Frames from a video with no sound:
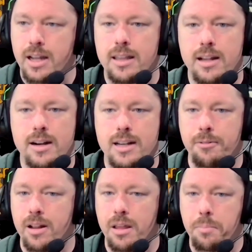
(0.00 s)
and there are
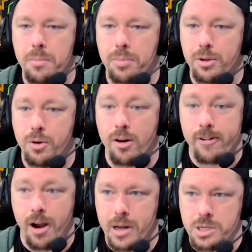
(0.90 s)
definitely people who are
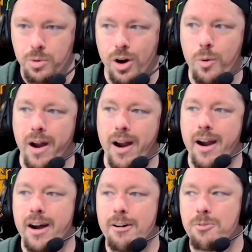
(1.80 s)
very much more aware
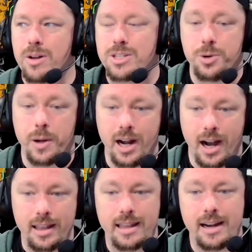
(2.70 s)
of what's going
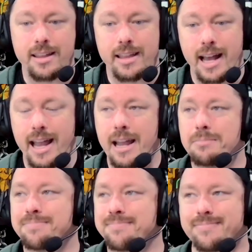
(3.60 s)
on there than I am.